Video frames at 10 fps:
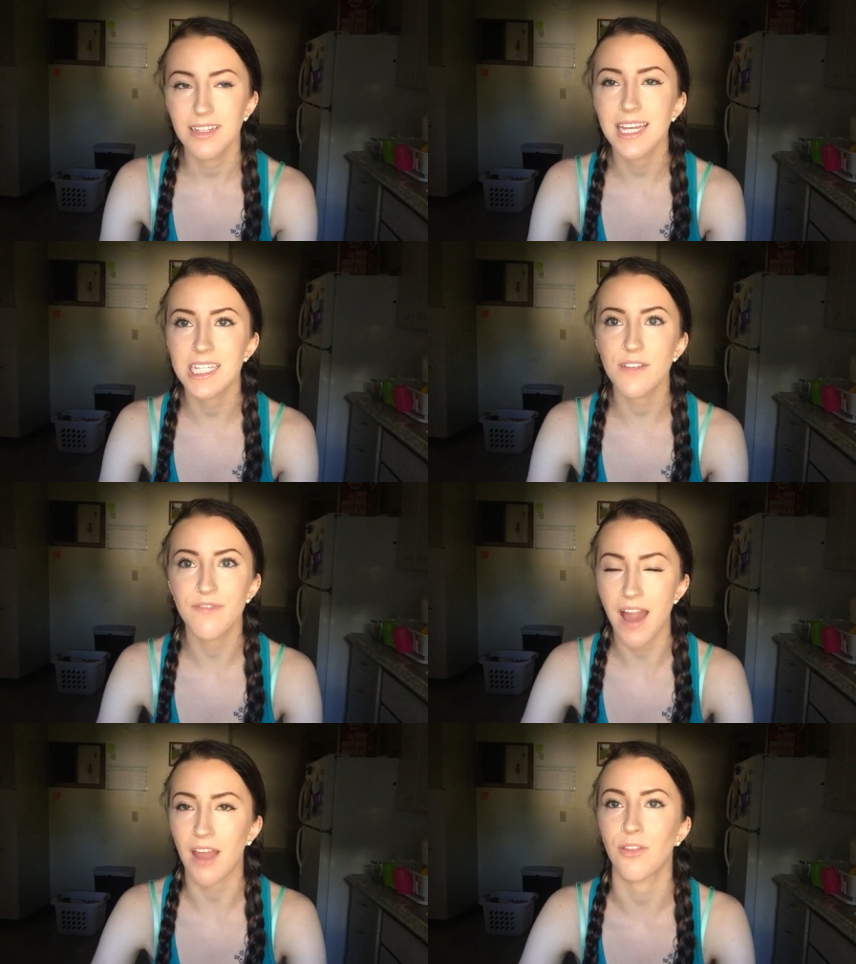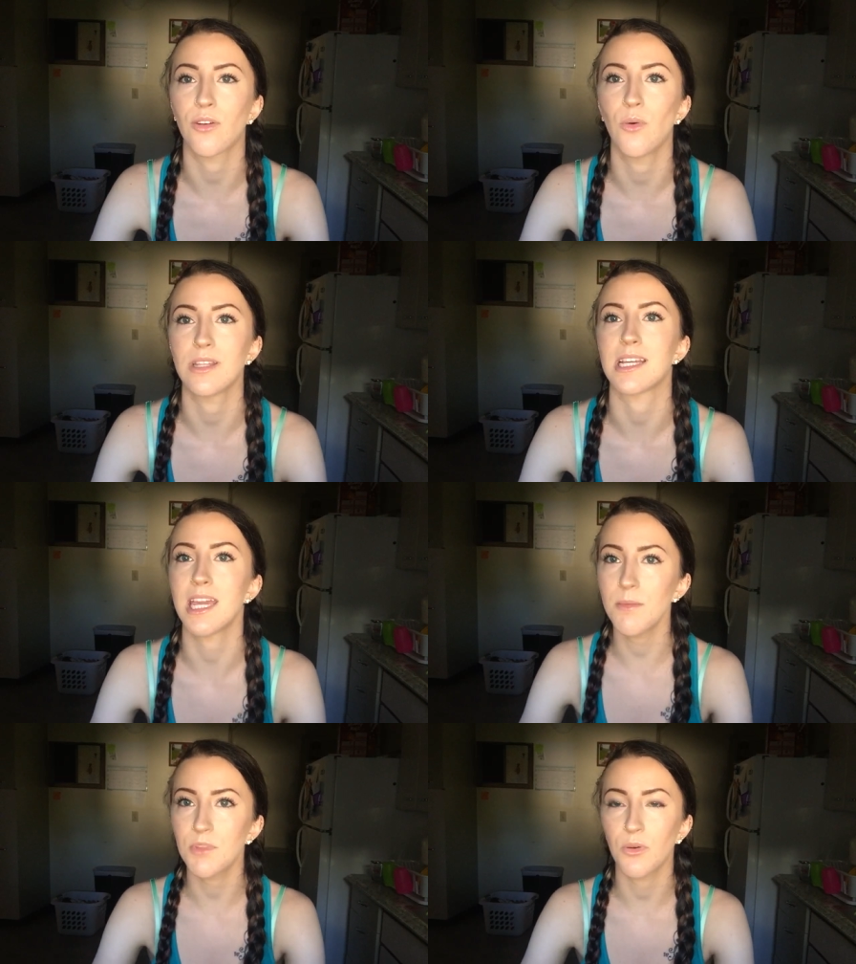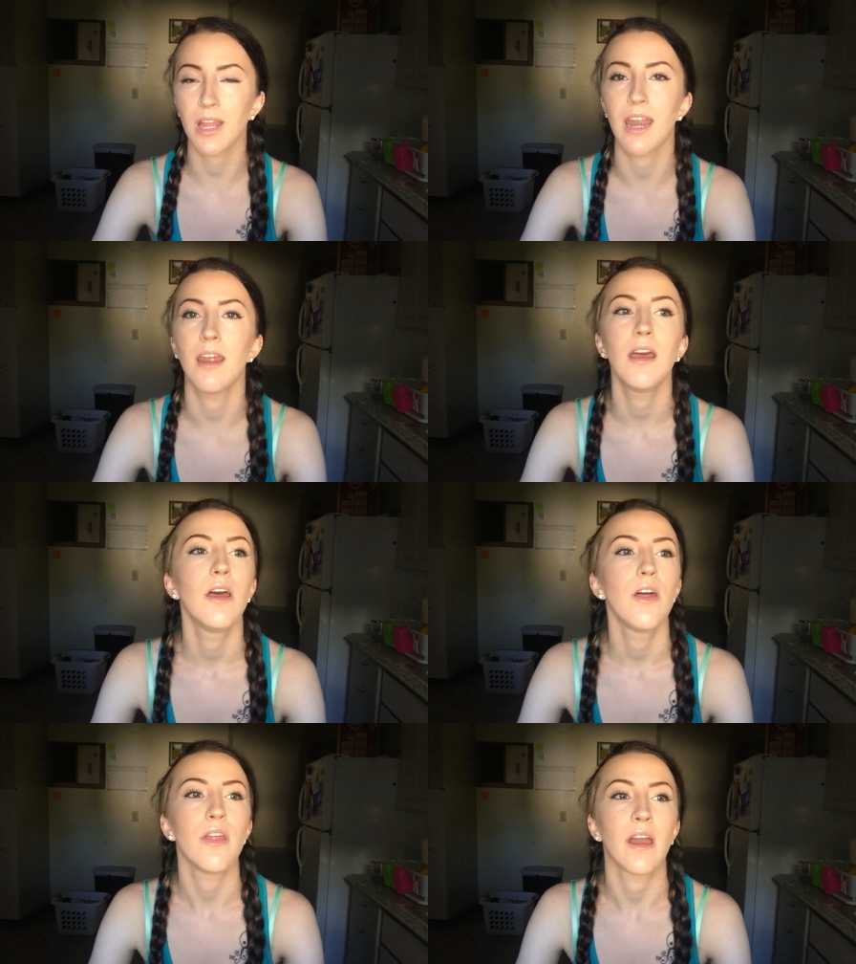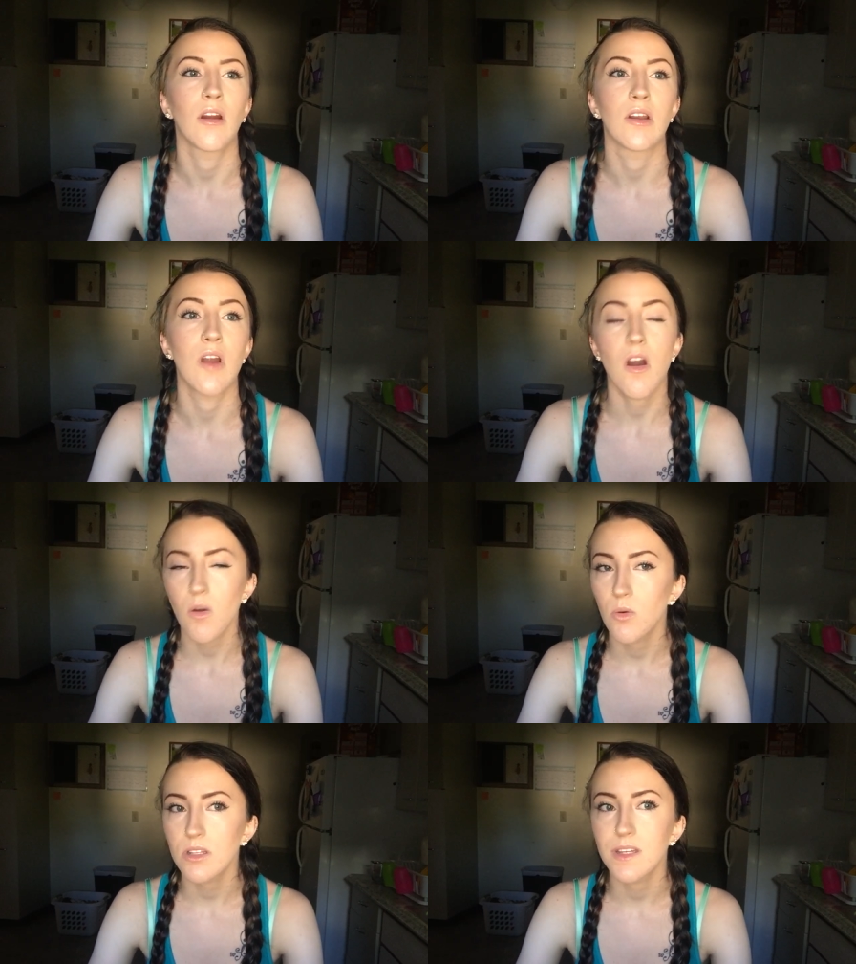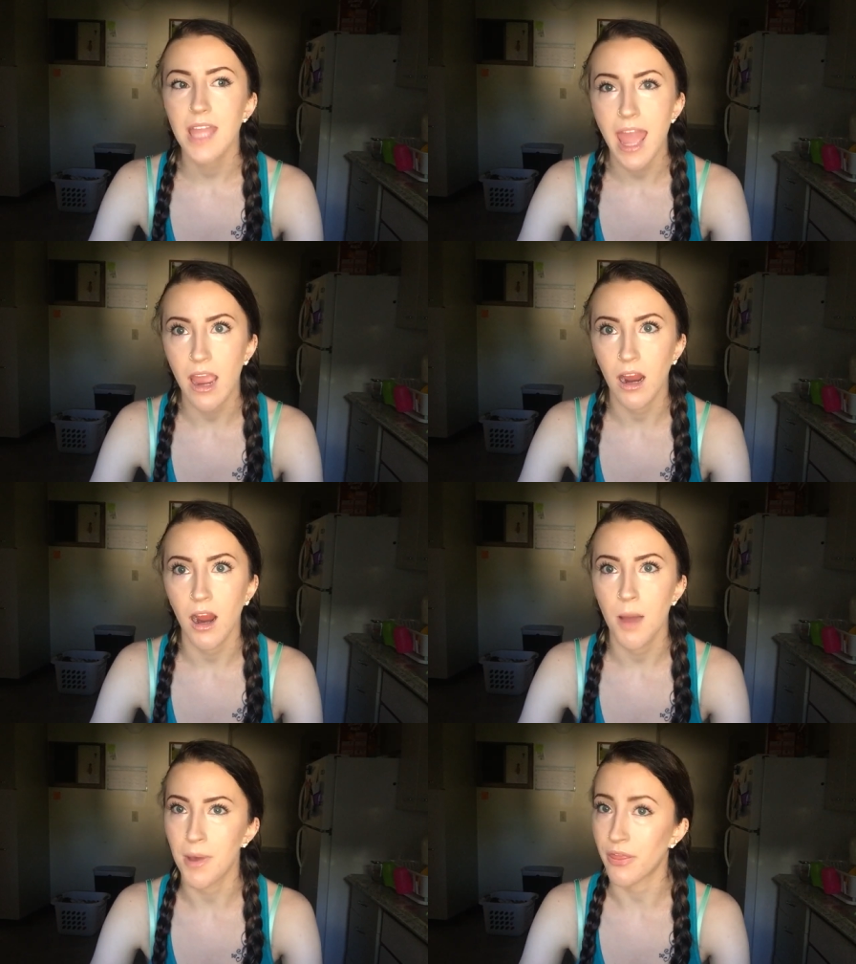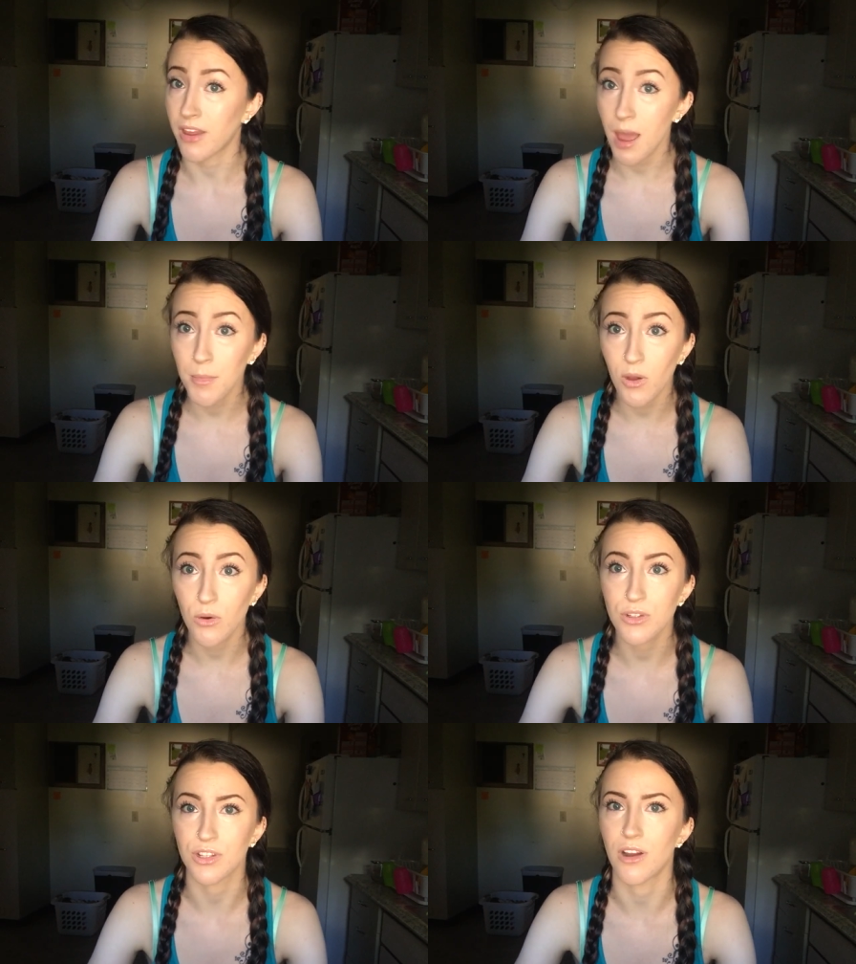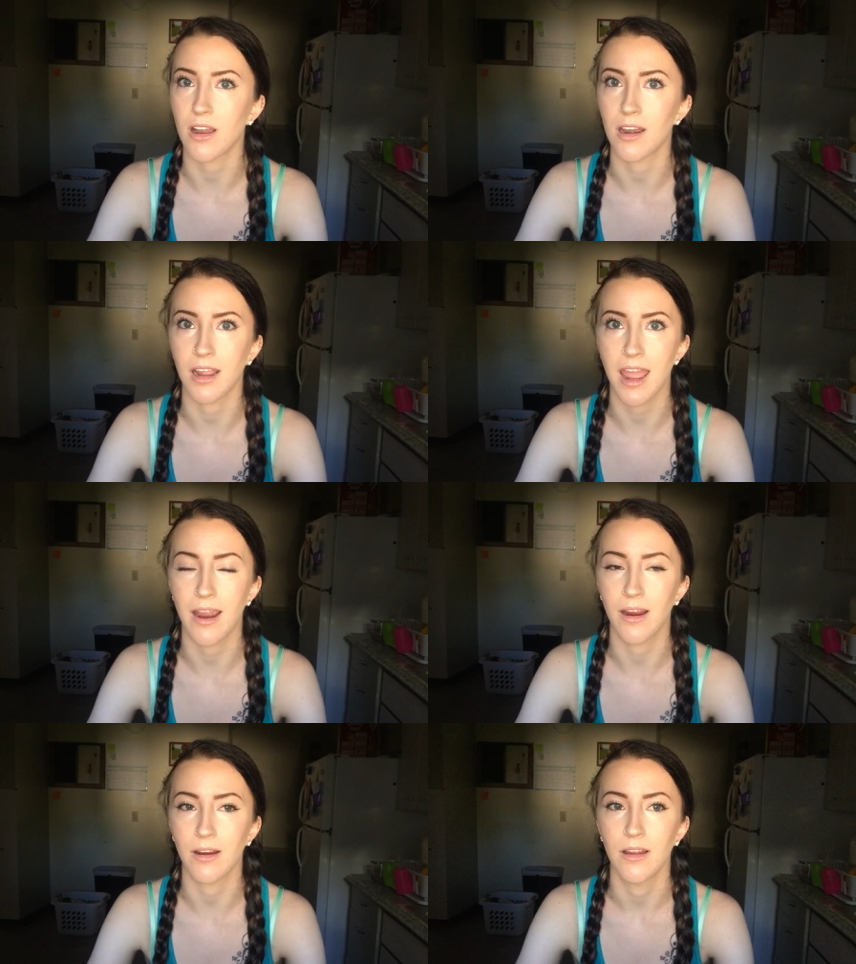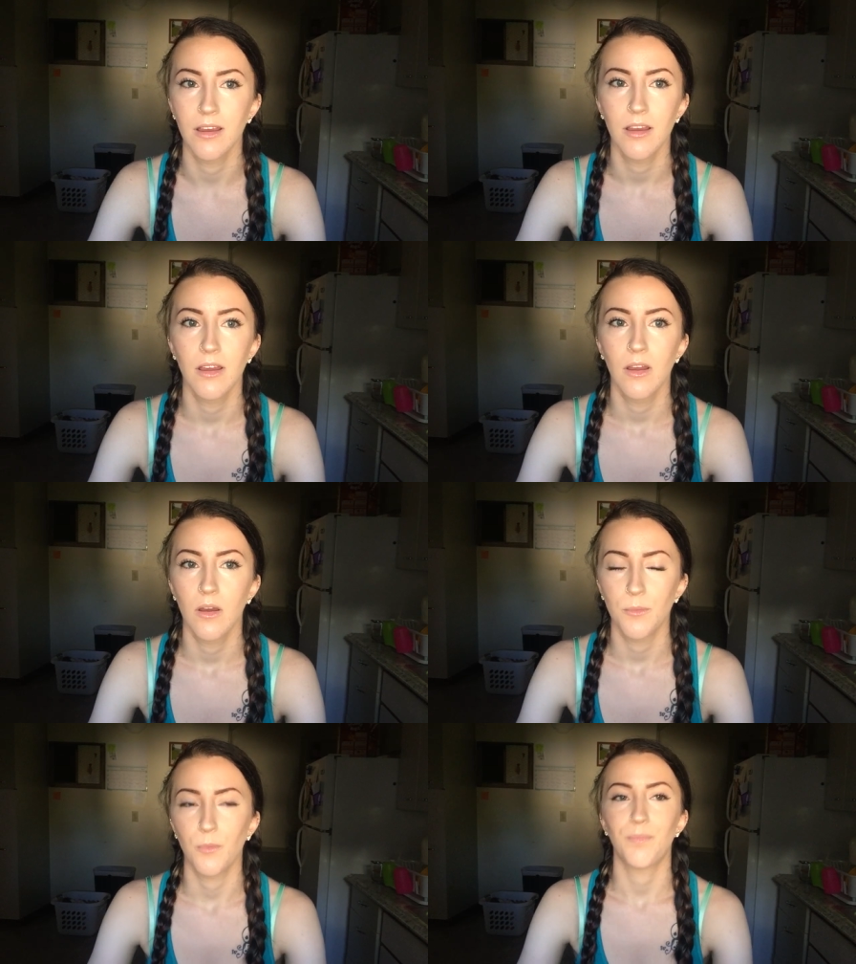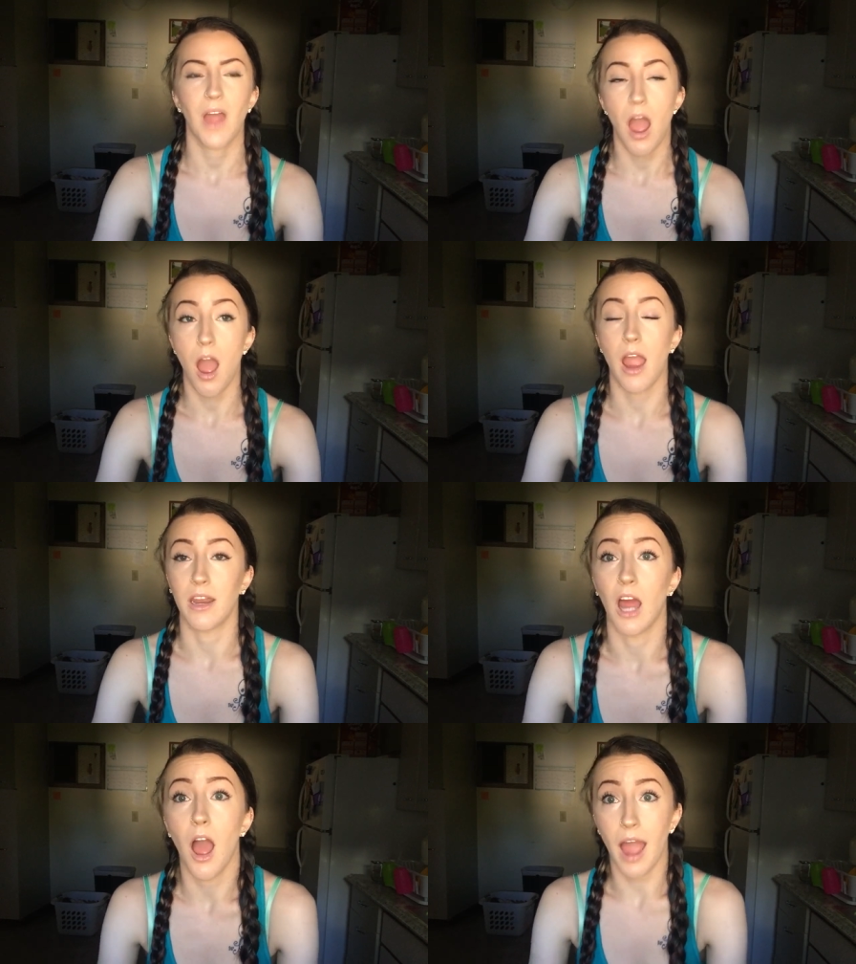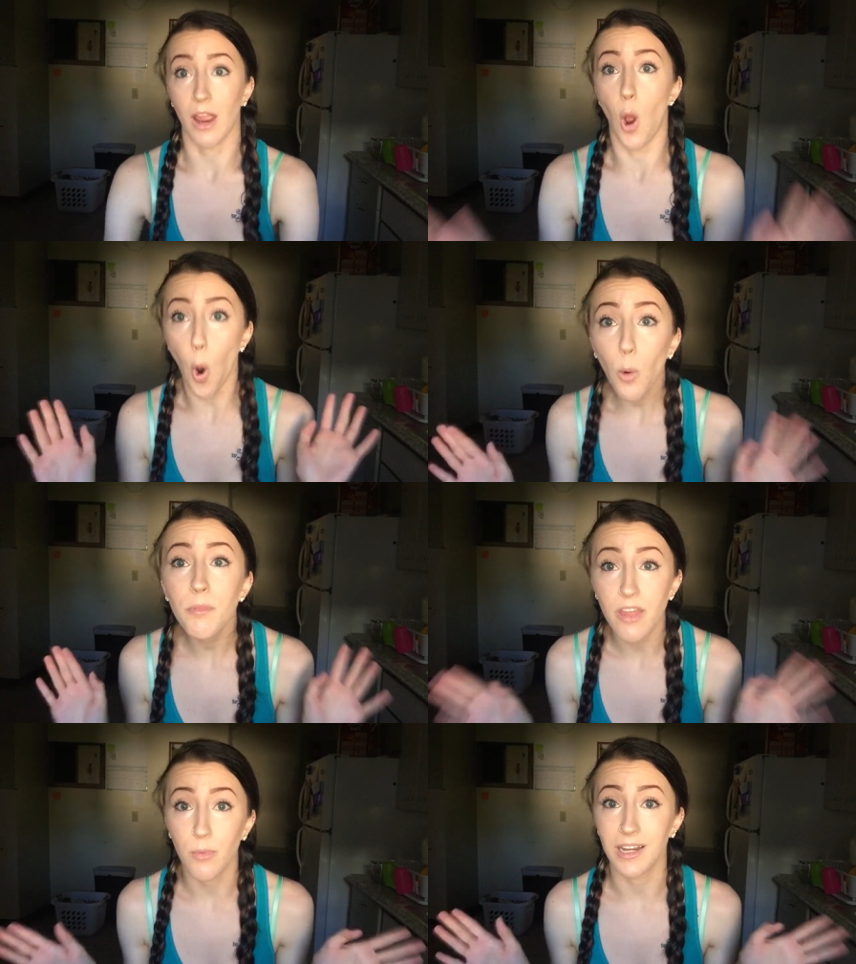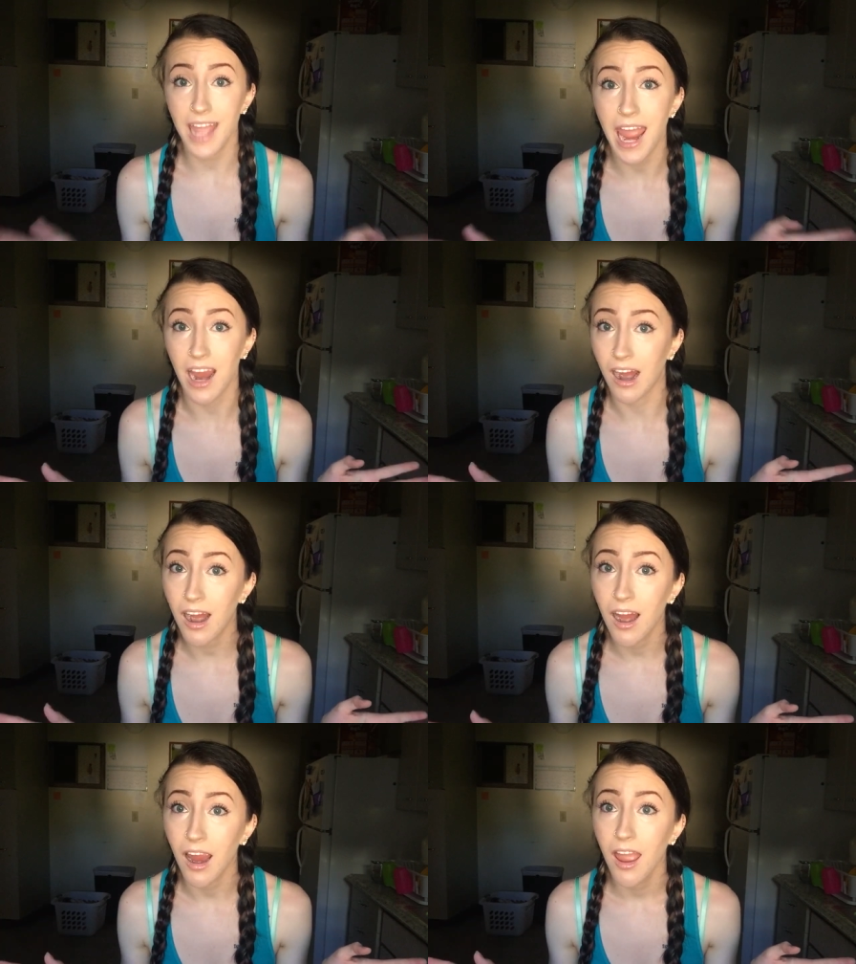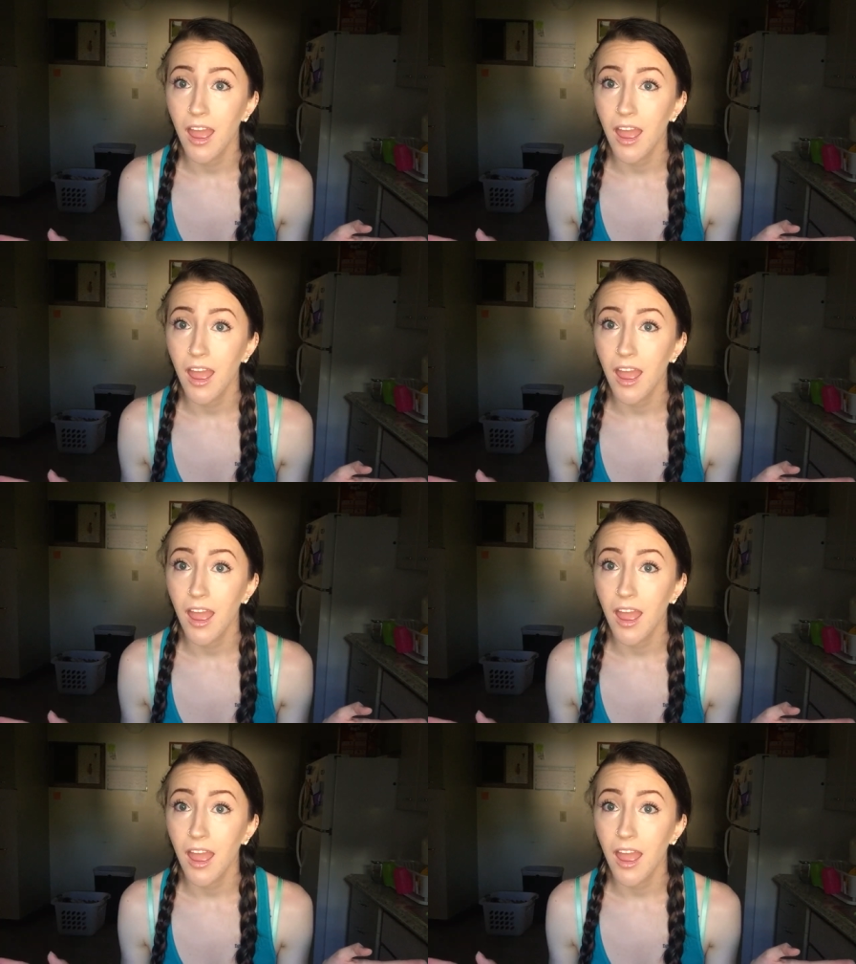It's a fact. They're going to keep doing it. They are not going to care about the chemicals. They're not going to care. I hope they would care